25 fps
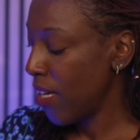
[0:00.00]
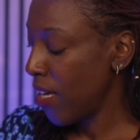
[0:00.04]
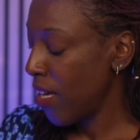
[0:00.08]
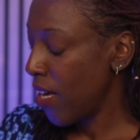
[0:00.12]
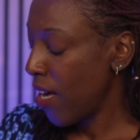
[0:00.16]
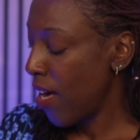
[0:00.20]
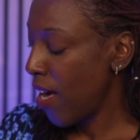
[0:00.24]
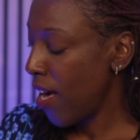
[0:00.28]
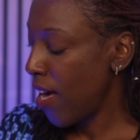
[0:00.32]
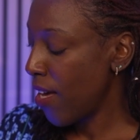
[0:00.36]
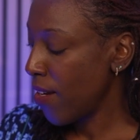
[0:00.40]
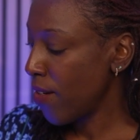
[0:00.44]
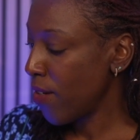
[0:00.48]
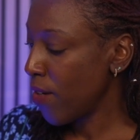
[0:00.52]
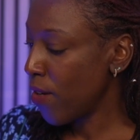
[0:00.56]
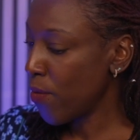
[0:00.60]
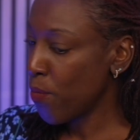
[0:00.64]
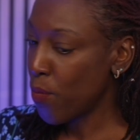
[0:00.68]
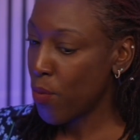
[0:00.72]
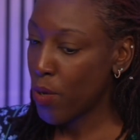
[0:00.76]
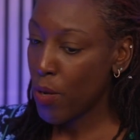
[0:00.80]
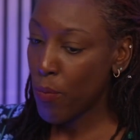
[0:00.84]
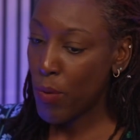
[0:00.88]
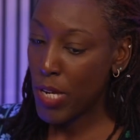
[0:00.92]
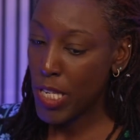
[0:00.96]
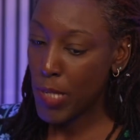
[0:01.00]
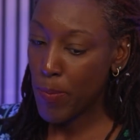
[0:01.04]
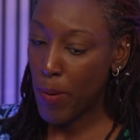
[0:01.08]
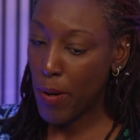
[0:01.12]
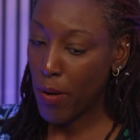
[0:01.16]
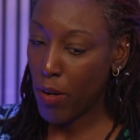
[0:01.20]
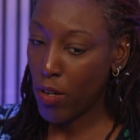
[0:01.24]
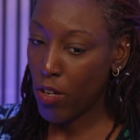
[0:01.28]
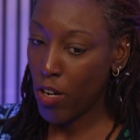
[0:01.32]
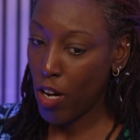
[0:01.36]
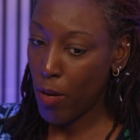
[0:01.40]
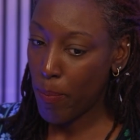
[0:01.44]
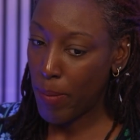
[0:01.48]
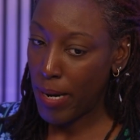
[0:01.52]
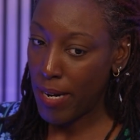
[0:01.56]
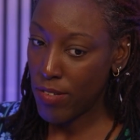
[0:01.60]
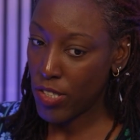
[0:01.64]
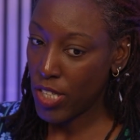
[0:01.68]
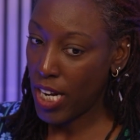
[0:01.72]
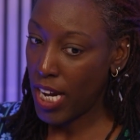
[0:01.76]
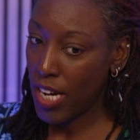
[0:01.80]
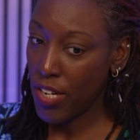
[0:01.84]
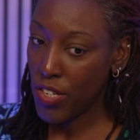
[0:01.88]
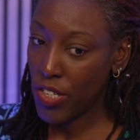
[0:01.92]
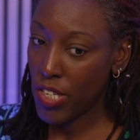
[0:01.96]
And we spoke a lot about
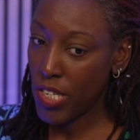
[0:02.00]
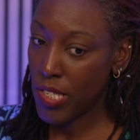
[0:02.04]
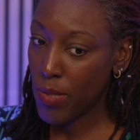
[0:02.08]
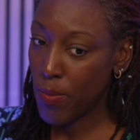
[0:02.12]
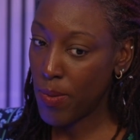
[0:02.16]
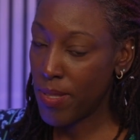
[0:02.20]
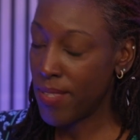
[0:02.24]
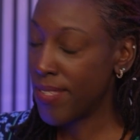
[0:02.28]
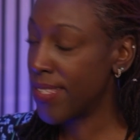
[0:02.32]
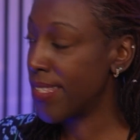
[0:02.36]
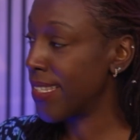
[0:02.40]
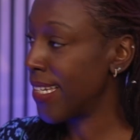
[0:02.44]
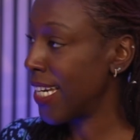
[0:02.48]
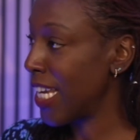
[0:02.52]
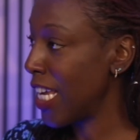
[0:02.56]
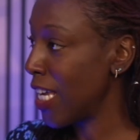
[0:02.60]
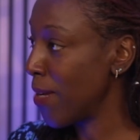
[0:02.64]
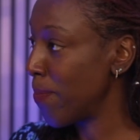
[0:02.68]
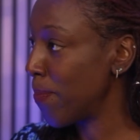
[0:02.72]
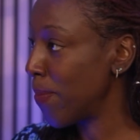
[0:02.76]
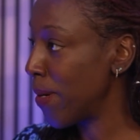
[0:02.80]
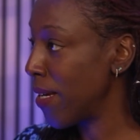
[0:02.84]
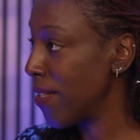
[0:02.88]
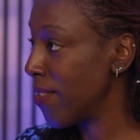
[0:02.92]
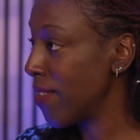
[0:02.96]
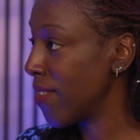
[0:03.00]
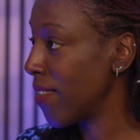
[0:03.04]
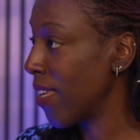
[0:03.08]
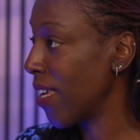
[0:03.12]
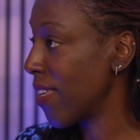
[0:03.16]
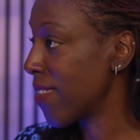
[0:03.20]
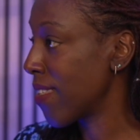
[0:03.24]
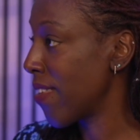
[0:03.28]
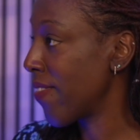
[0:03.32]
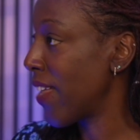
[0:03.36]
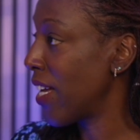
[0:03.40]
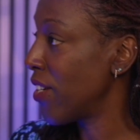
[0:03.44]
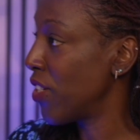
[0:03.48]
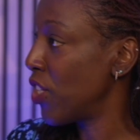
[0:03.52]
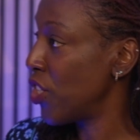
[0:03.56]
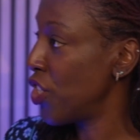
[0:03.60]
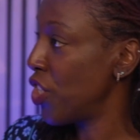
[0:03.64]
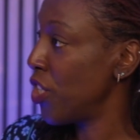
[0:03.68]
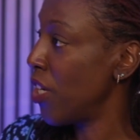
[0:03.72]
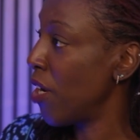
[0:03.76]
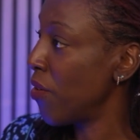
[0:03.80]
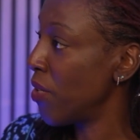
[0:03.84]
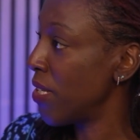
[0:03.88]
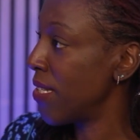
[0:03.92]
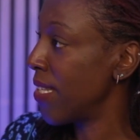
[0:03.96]
changes with sleep and things like that. Did
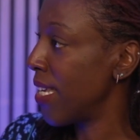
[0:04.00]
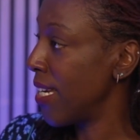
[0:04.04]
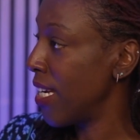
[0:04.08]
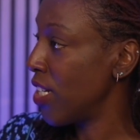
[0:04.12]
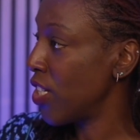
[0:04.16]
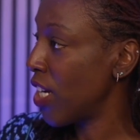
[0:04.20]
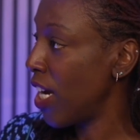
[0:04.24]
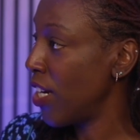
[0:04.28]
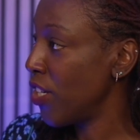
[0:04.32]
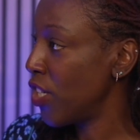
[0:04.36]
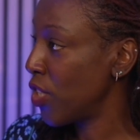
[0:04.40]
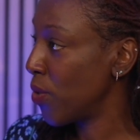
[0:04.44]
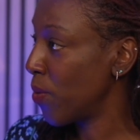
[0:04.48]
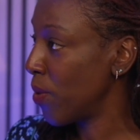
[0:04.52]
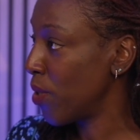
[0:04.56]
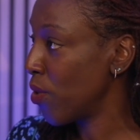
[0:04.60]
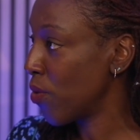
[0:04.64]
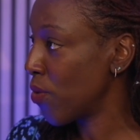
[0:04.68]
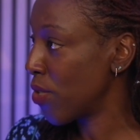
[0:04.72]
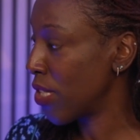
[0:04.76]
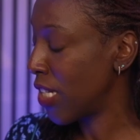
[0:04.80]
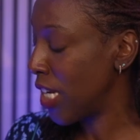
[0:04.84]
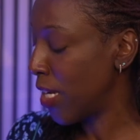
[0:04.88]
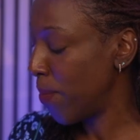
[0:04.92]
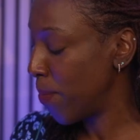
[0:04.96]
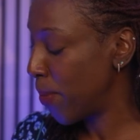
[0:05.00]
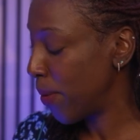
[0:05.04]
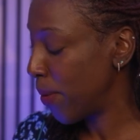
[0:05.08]
you notice any changes with your sleep